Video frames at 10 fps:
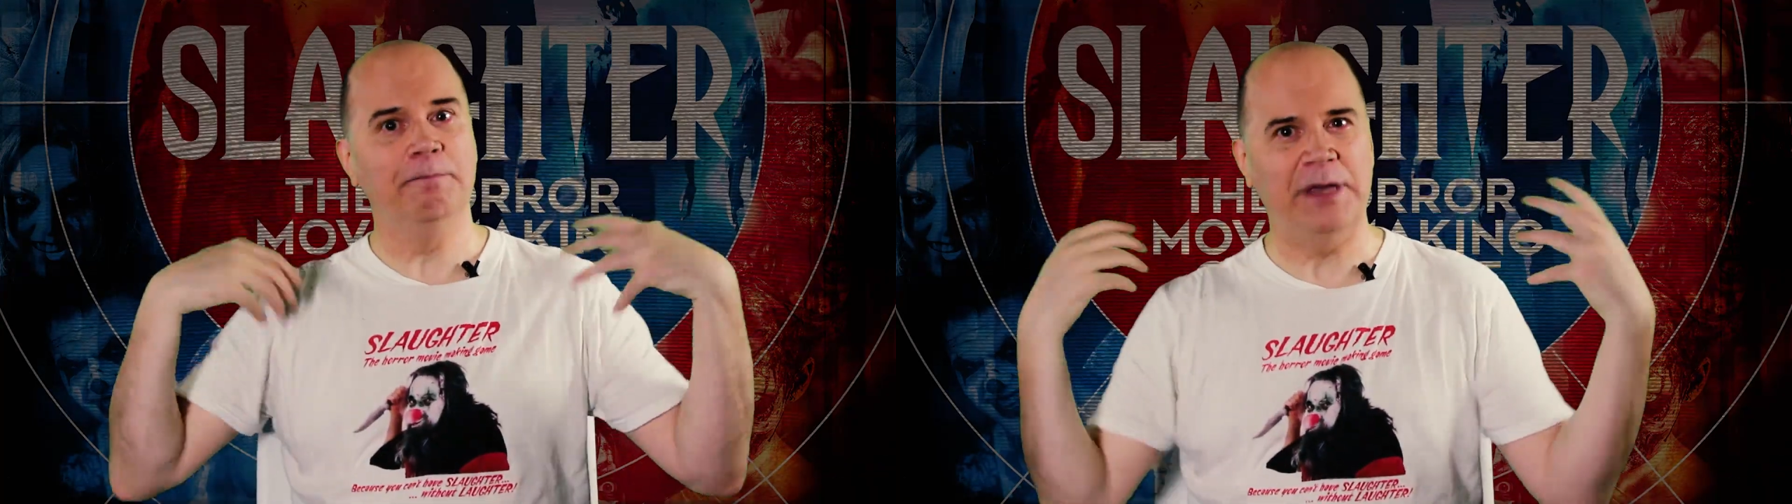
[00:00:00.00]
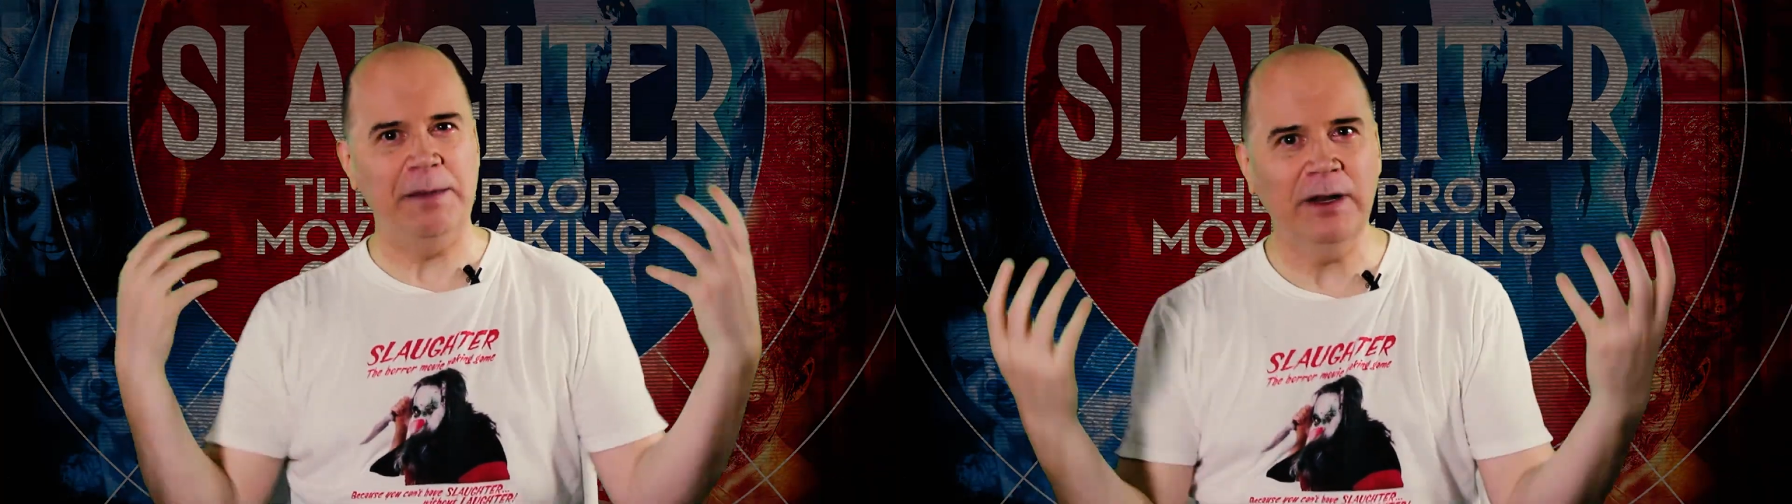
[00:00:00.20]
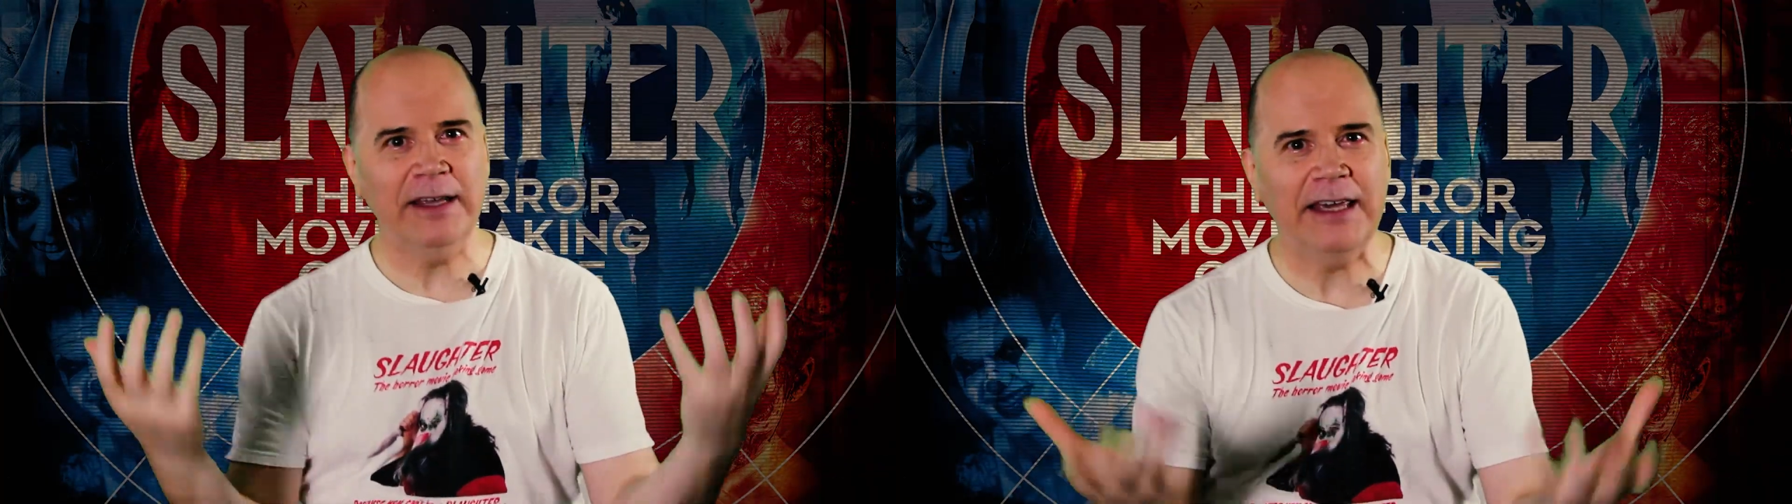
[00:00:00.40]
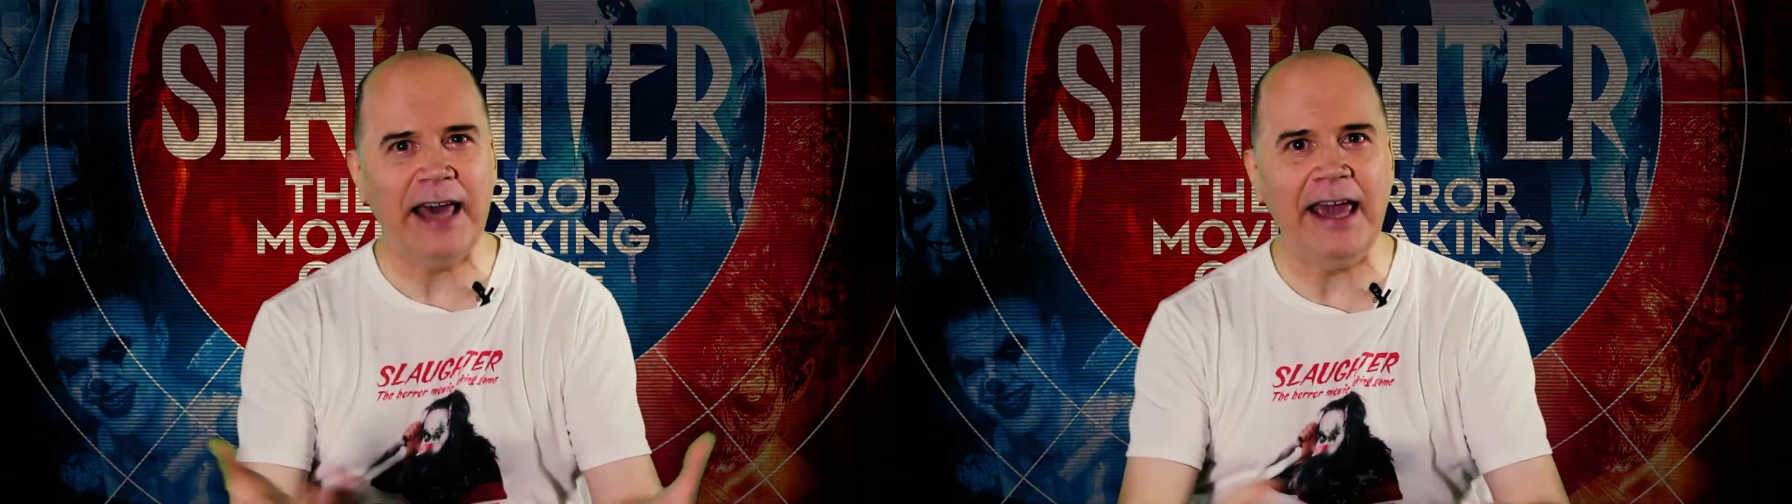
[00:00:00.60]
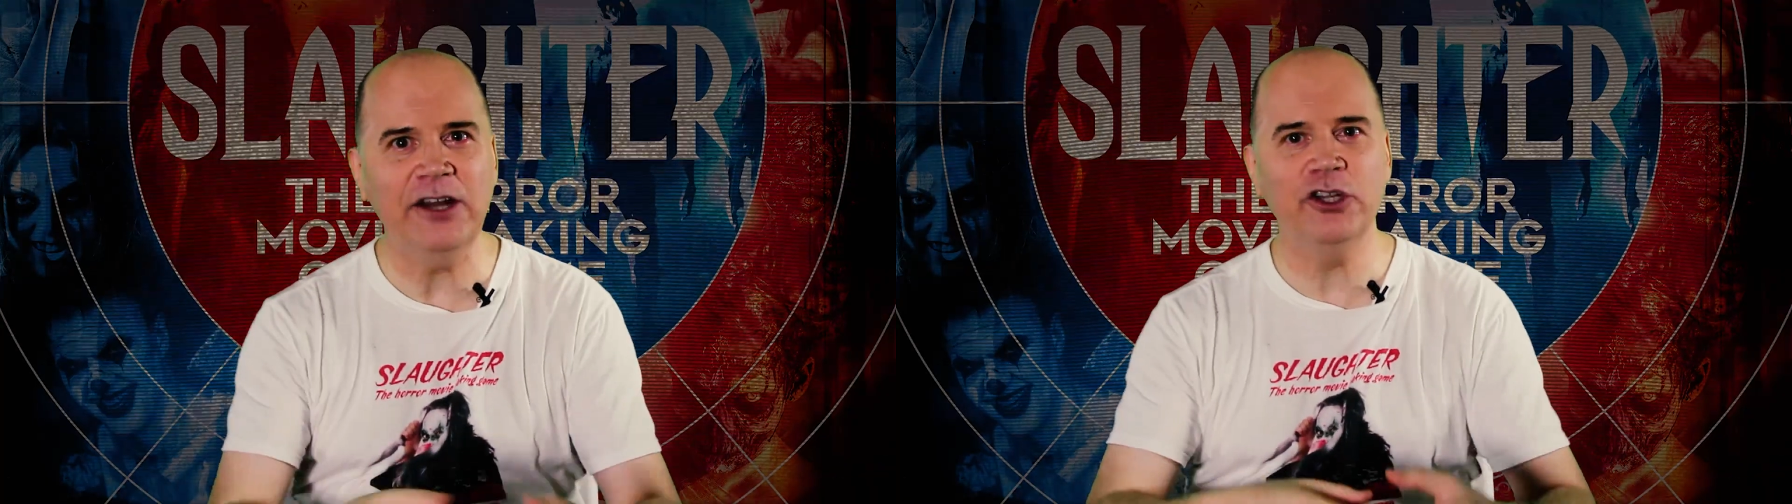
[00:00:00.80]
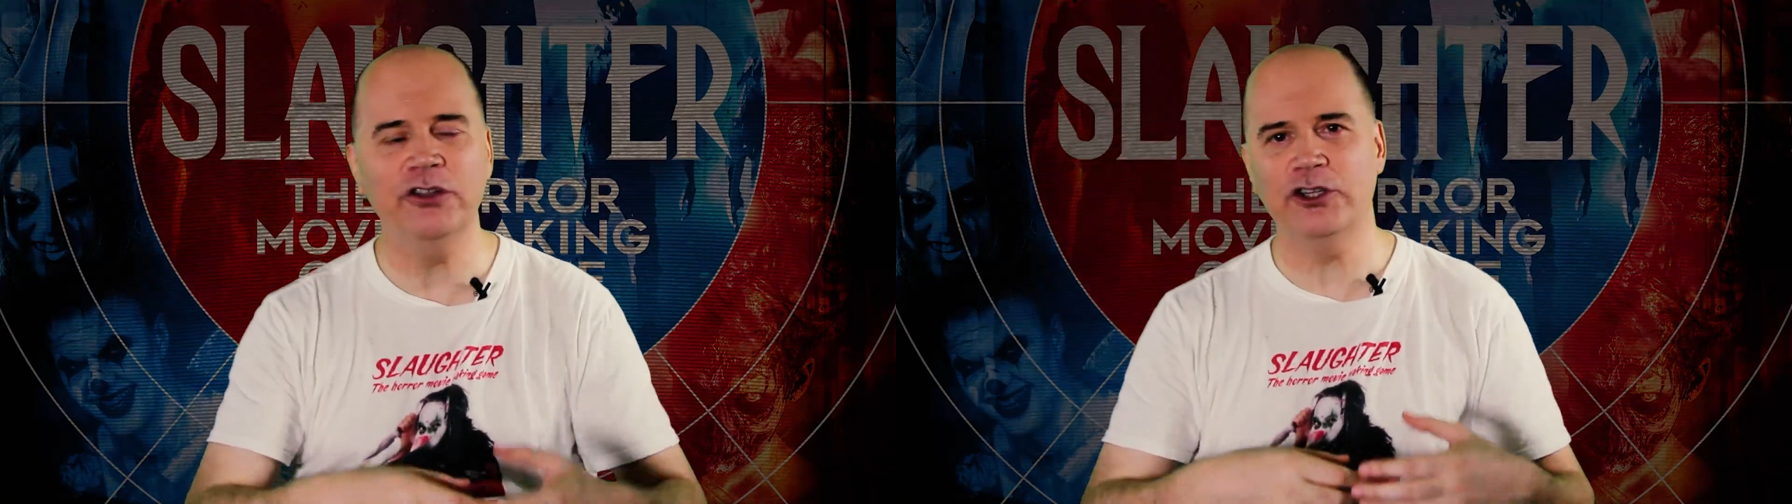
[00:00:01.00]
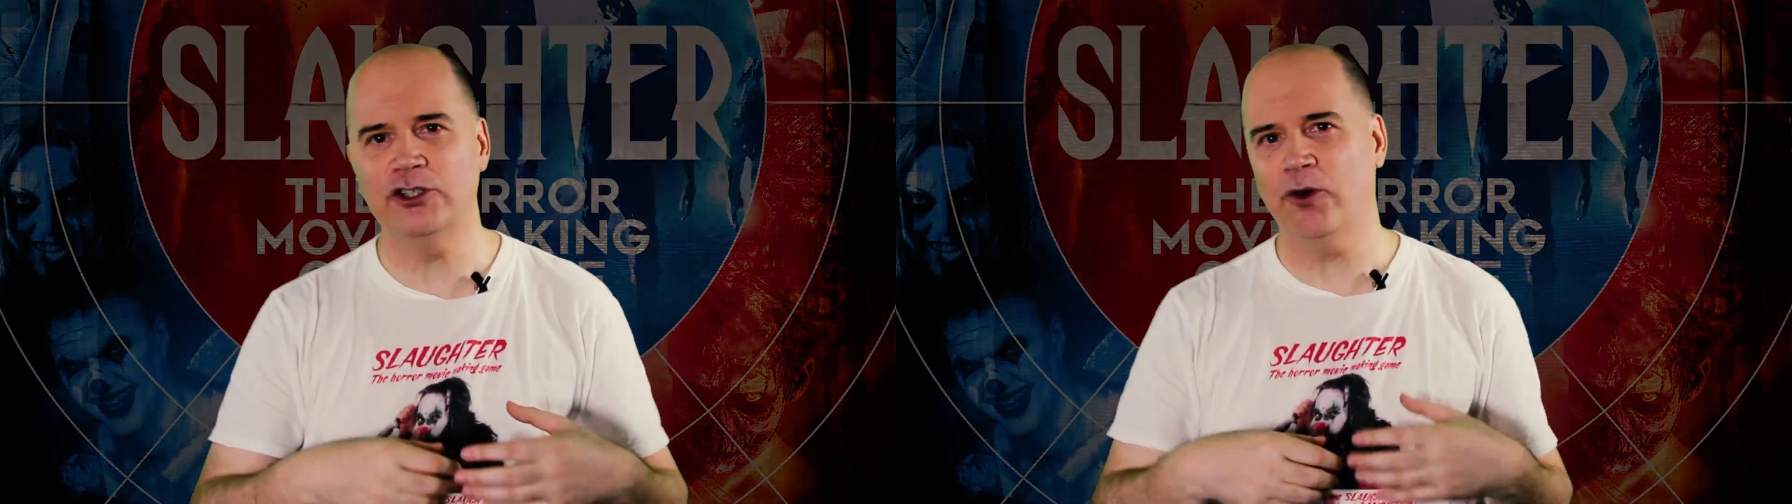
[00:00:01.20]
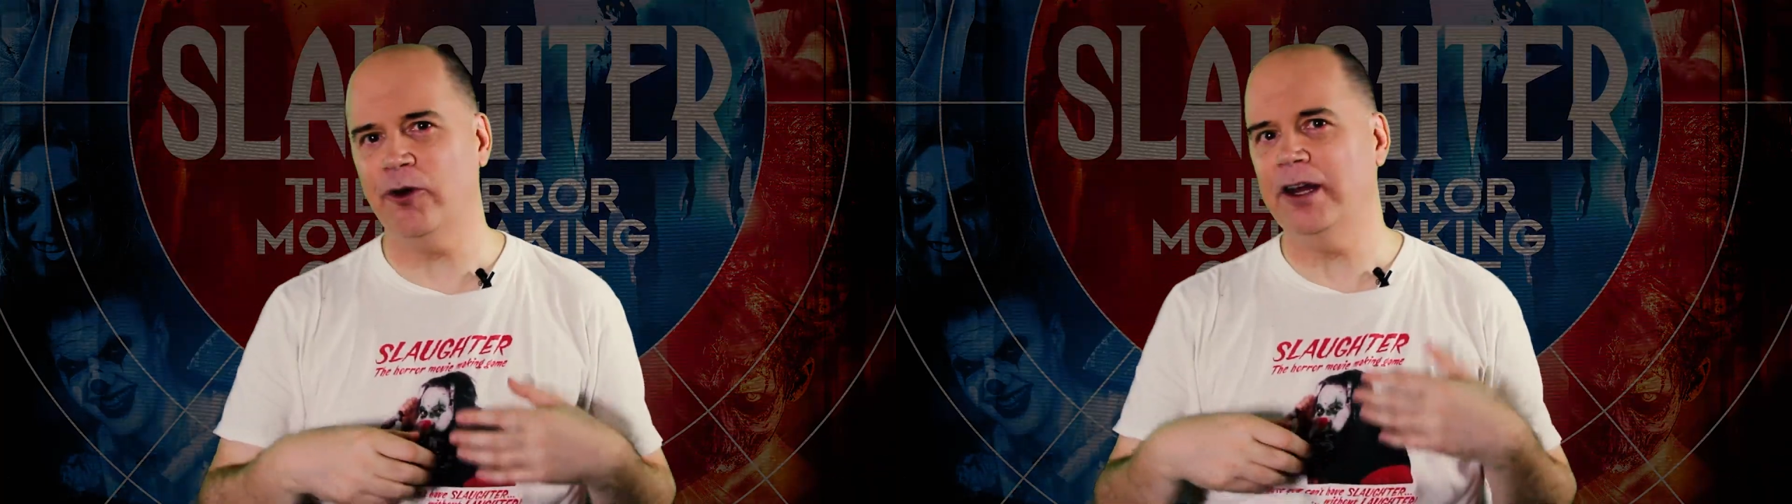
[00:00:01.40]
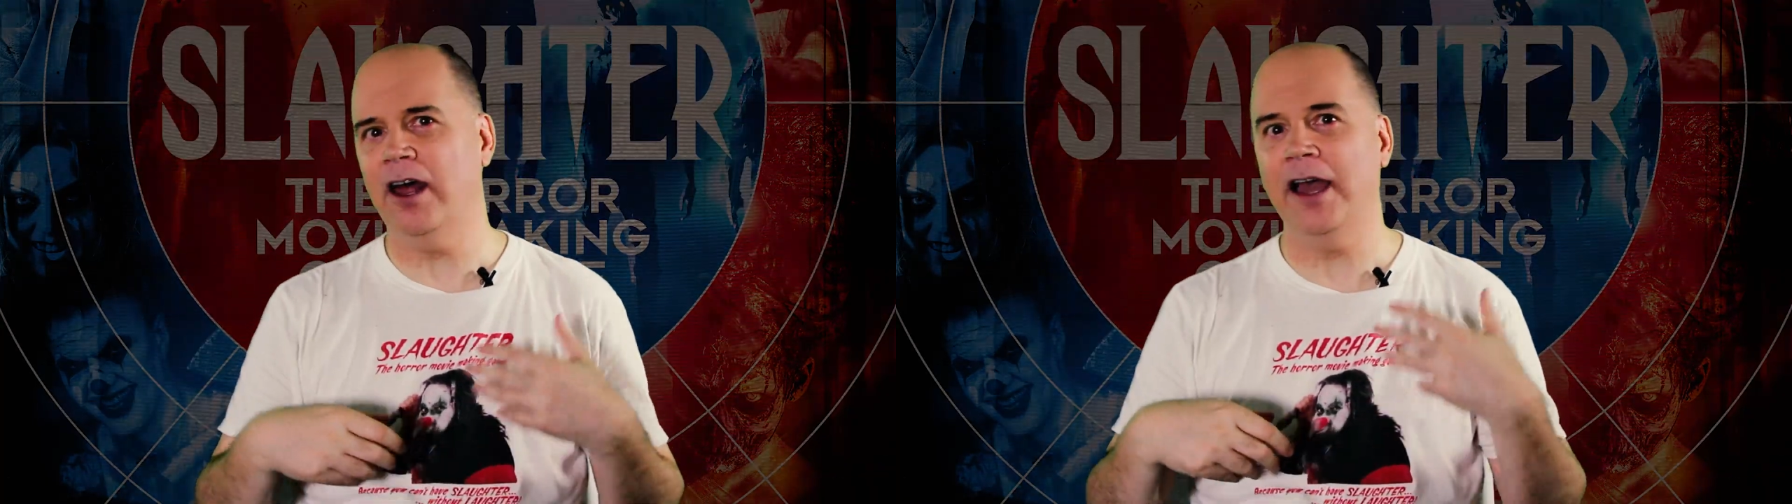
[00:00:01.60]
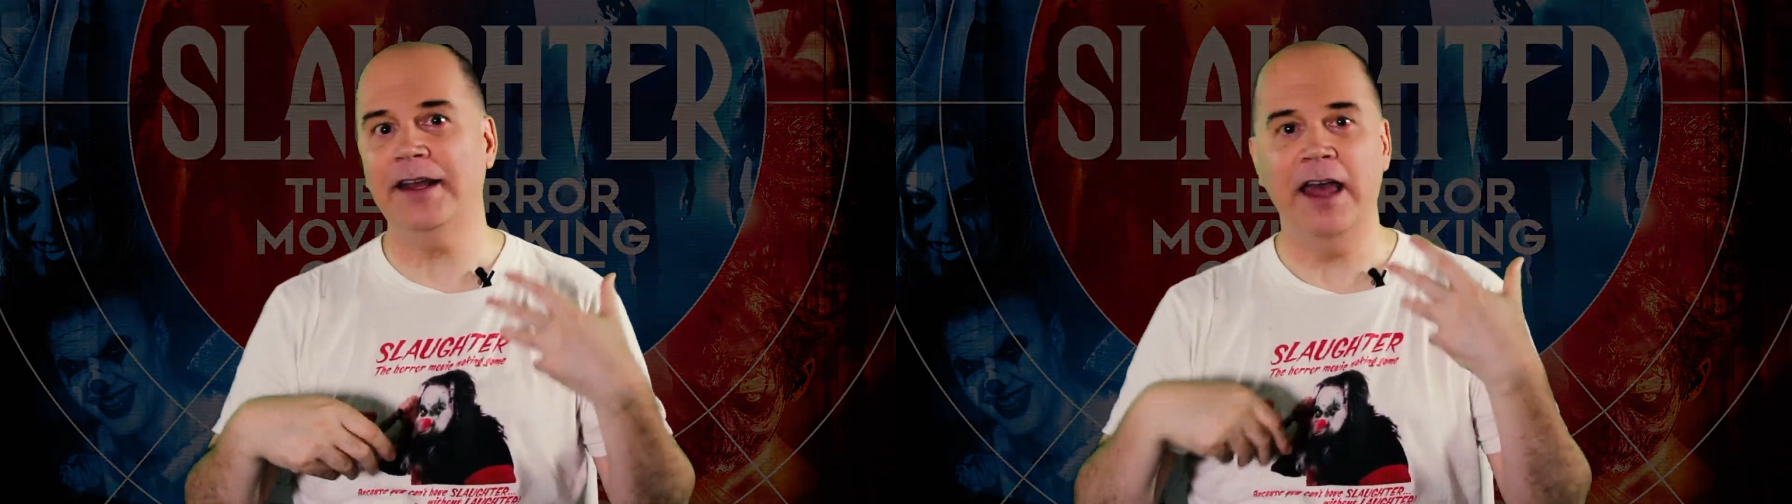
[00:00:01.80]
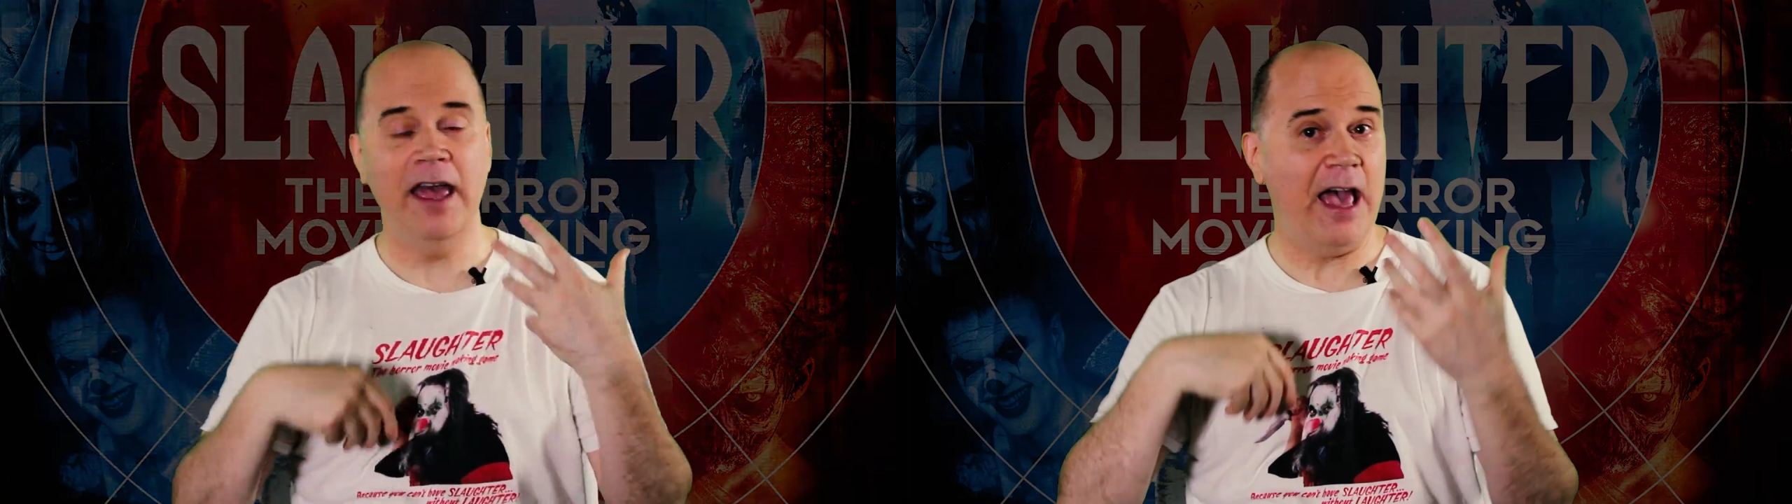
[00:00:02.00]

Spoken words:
people engage in the storyline,